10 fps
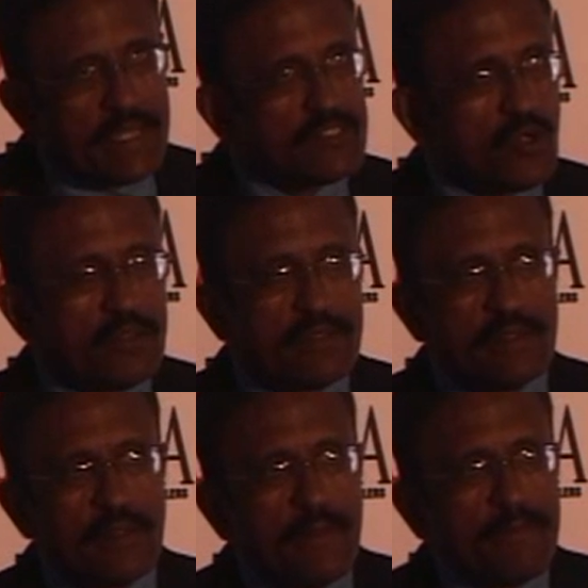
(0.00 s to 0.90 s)
manage all
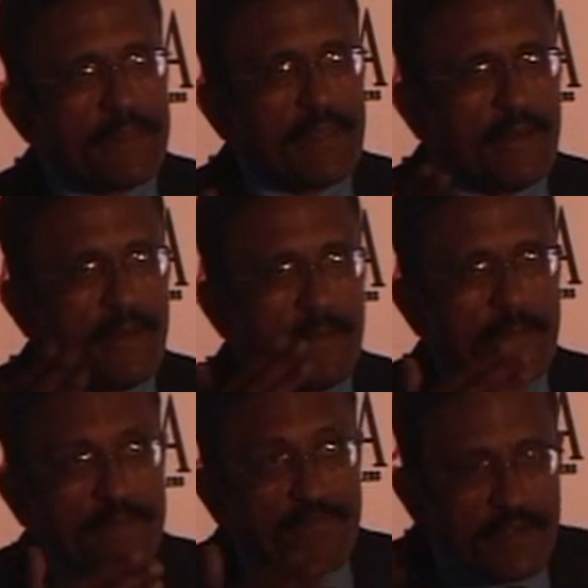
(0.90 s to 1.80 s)
the
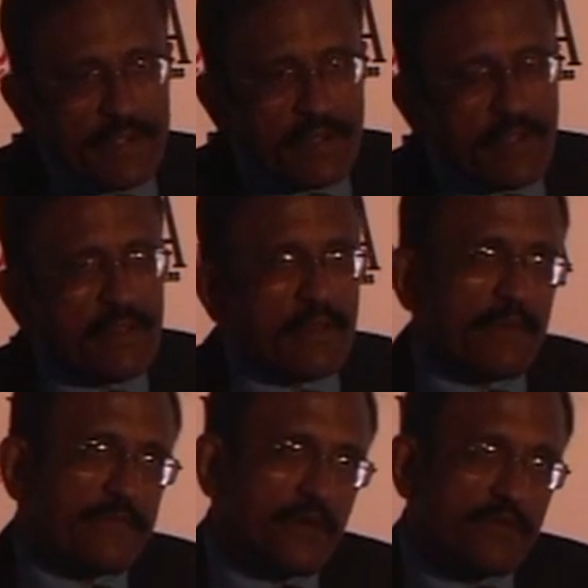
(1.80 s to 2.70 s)

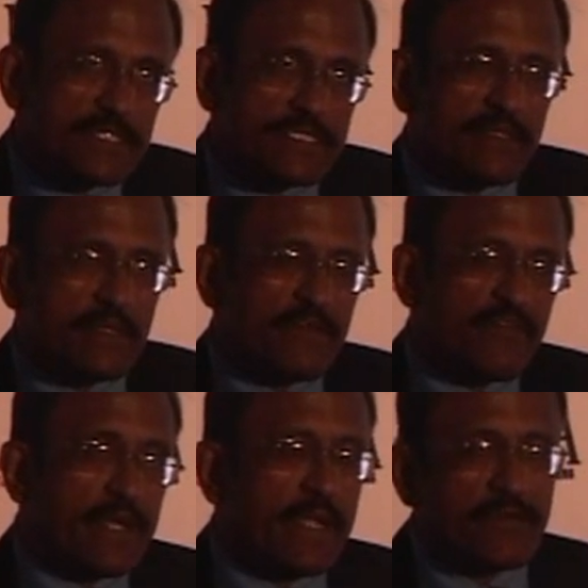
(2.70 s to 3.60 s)
different servers in the
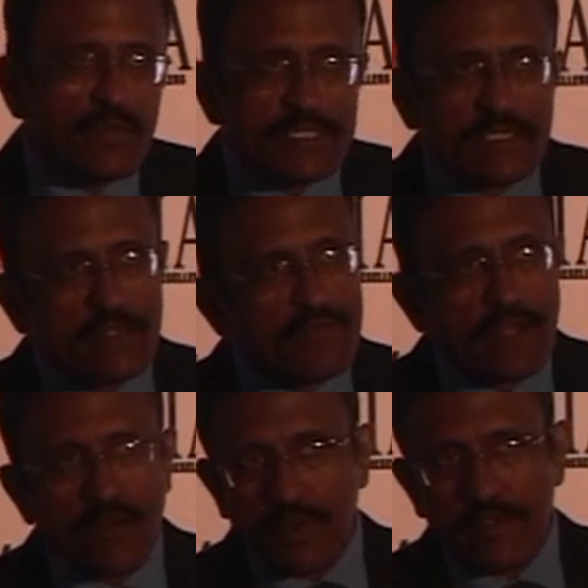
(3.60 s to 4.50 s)
different networks in
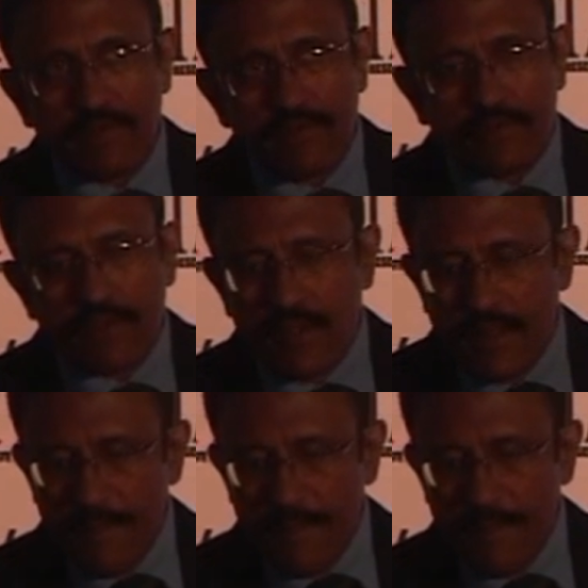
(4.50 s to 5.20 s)
different locations.